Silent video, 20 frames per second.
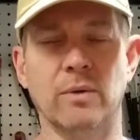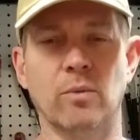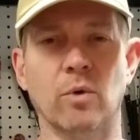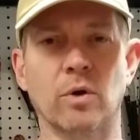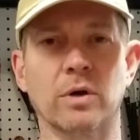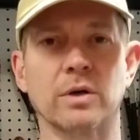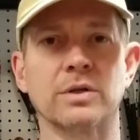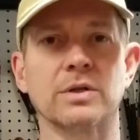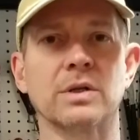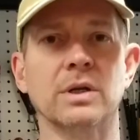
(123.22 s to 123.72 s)

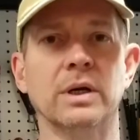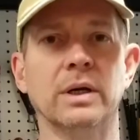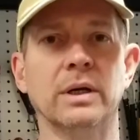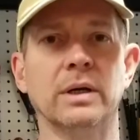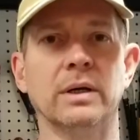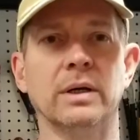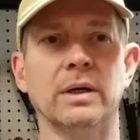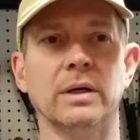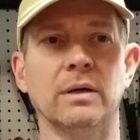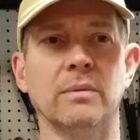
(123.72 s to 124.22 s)
works.
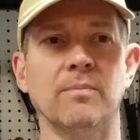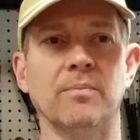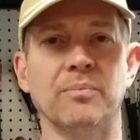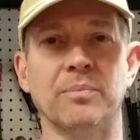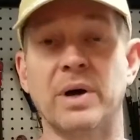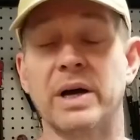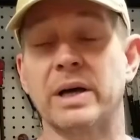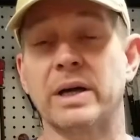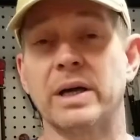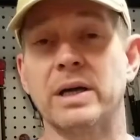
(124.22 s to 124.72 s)

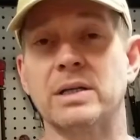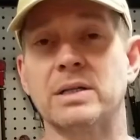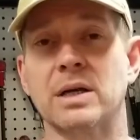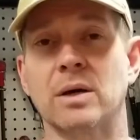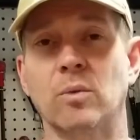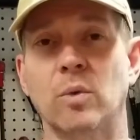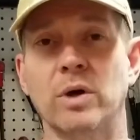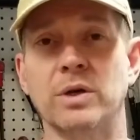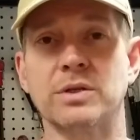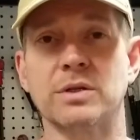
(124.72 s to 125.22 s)
My case, I
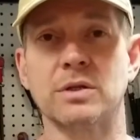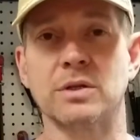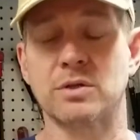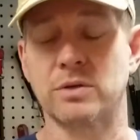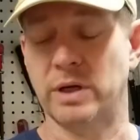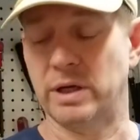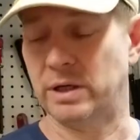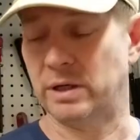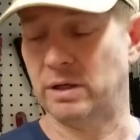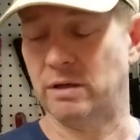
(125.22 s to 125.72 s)
wasn't, so I
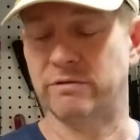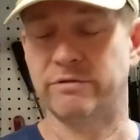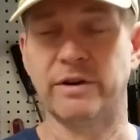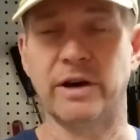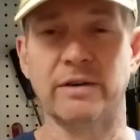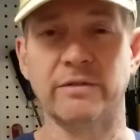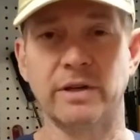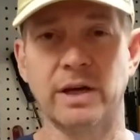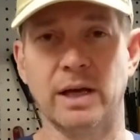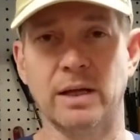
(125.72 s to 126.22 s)
had to get a
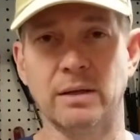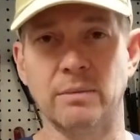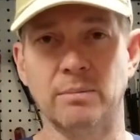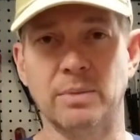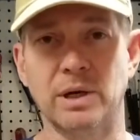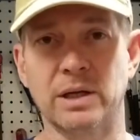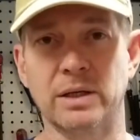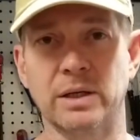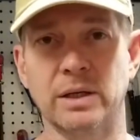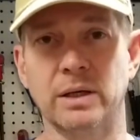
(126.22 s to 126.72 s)
5-gallon
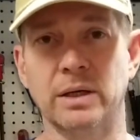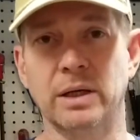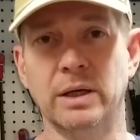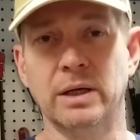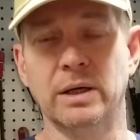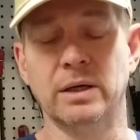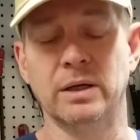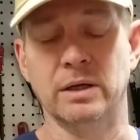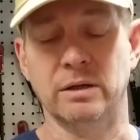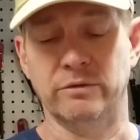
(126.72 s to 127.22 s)
bucket.
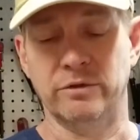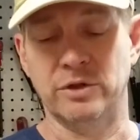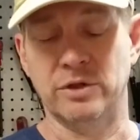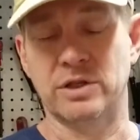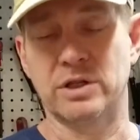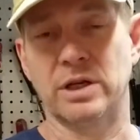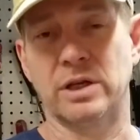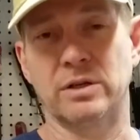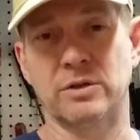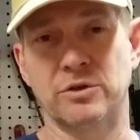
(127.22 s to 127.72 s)
And if you just
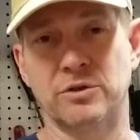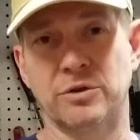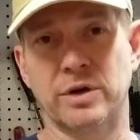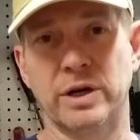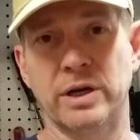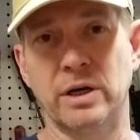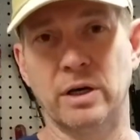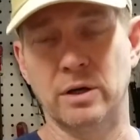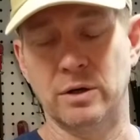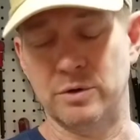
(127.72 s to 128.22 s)
take the
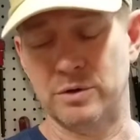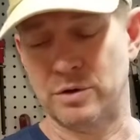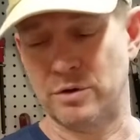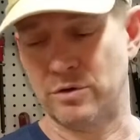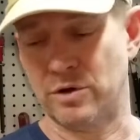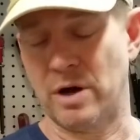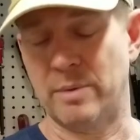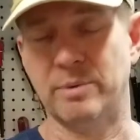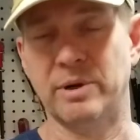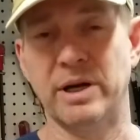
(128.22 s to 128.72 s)
drain hose and
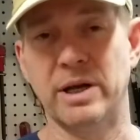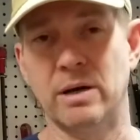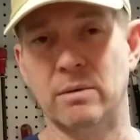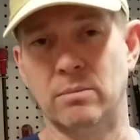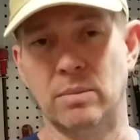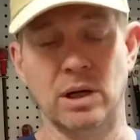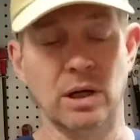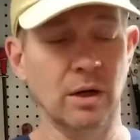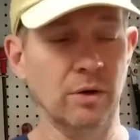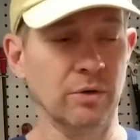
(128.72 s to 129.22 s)
drop it down
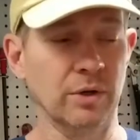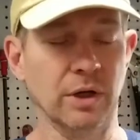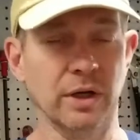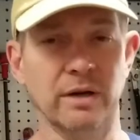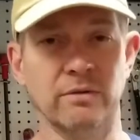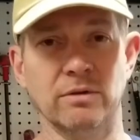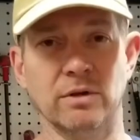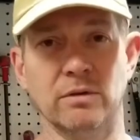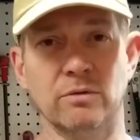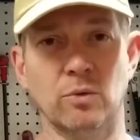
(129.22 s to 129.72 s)
below the
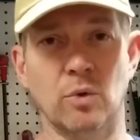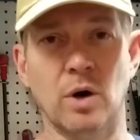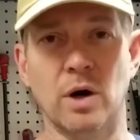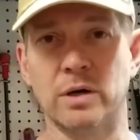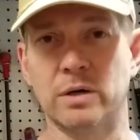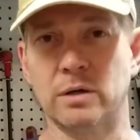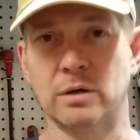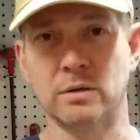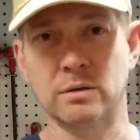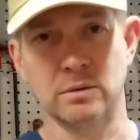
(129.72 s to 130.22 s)
level of
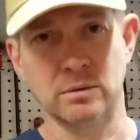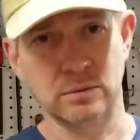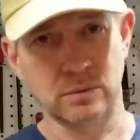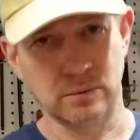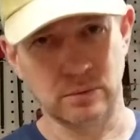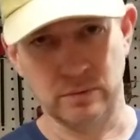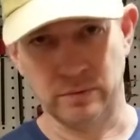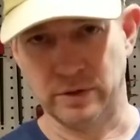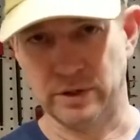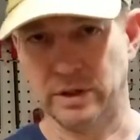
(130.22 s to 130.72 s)
water,
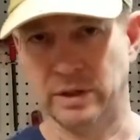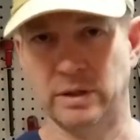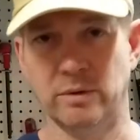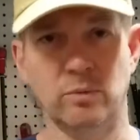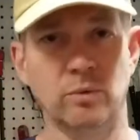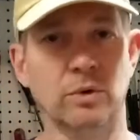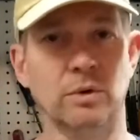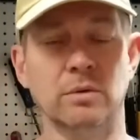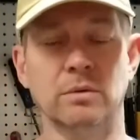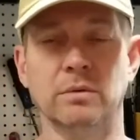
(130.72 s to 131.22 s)
then it
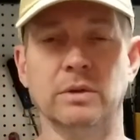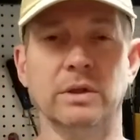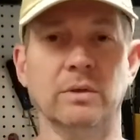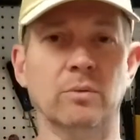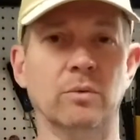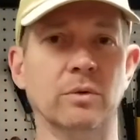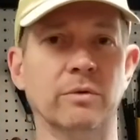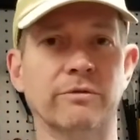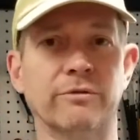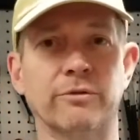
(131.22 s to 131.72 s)

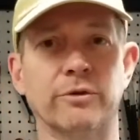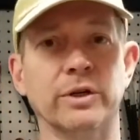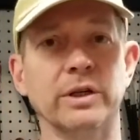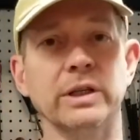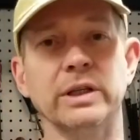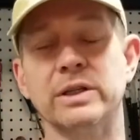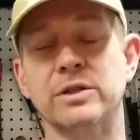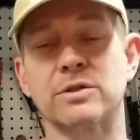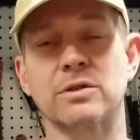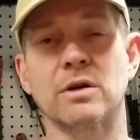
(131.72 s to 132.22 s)
will
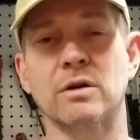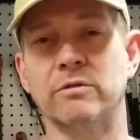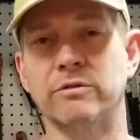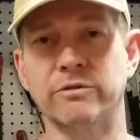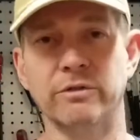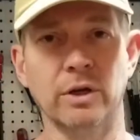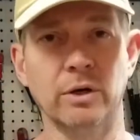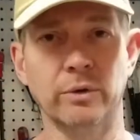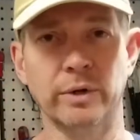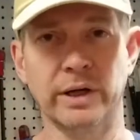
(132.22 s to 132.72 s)
freely start
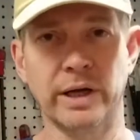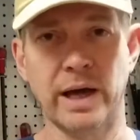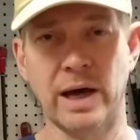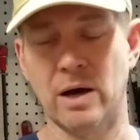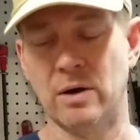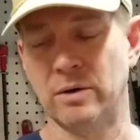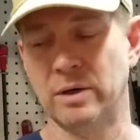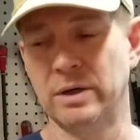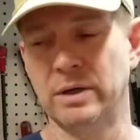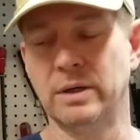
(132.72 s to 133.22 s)
flowing
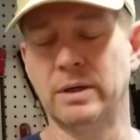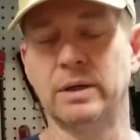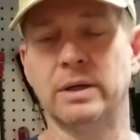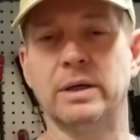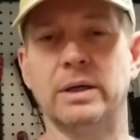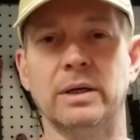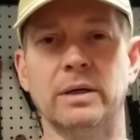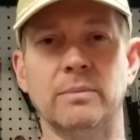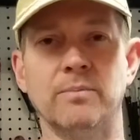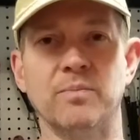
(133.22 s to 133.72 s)
out.
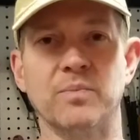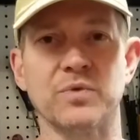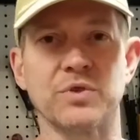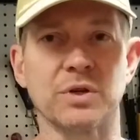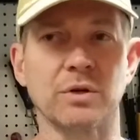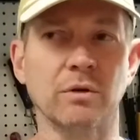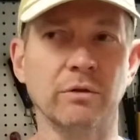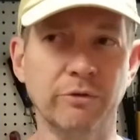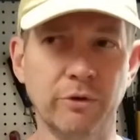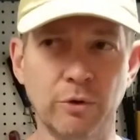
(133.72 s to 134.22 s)

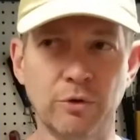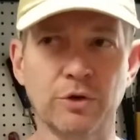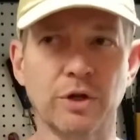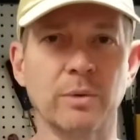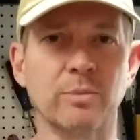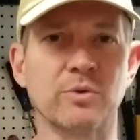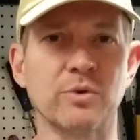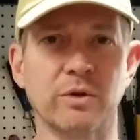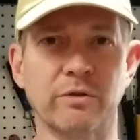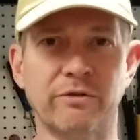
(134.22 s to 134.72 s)
So a few
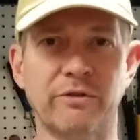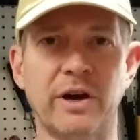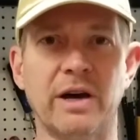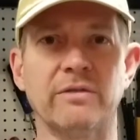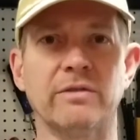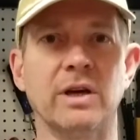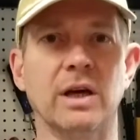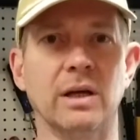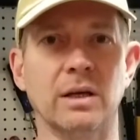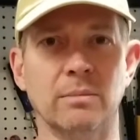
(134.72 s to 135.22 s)
trips with a
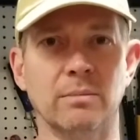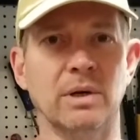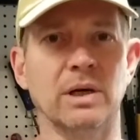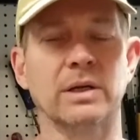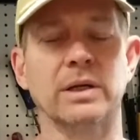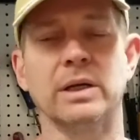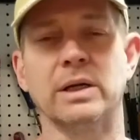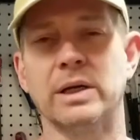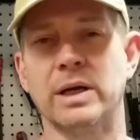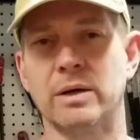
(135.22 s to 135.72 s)
5-gallon
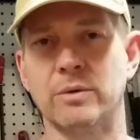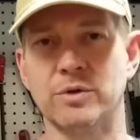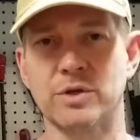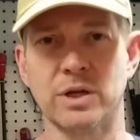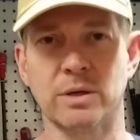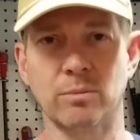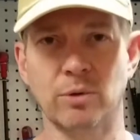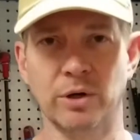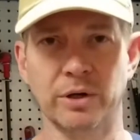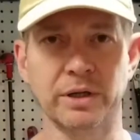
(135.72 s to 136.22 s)
bucket, and I was
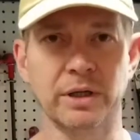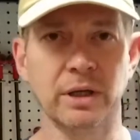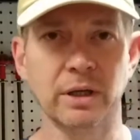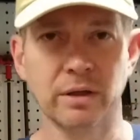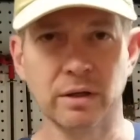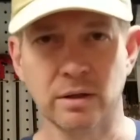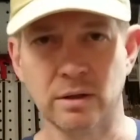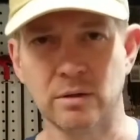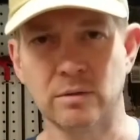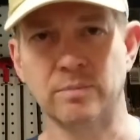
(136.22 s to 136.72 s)
able to get
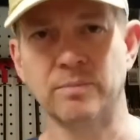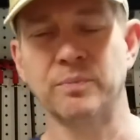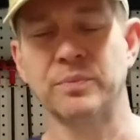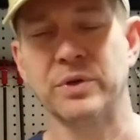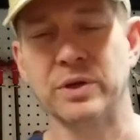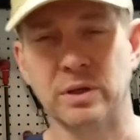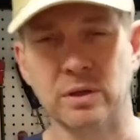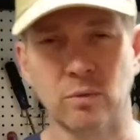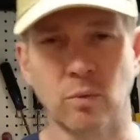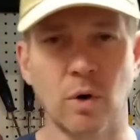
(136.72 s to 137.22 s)
the
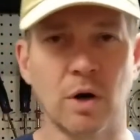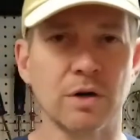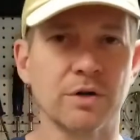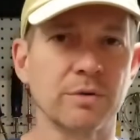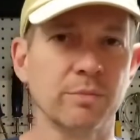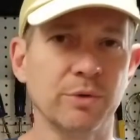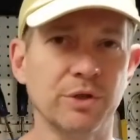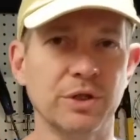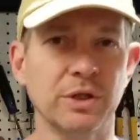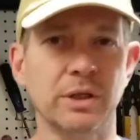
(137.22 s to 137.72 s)
washing
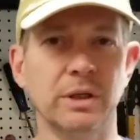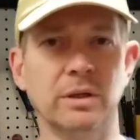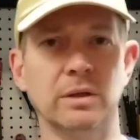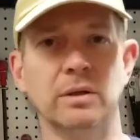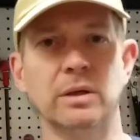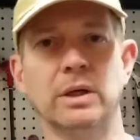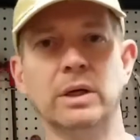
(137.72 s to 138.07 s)
machine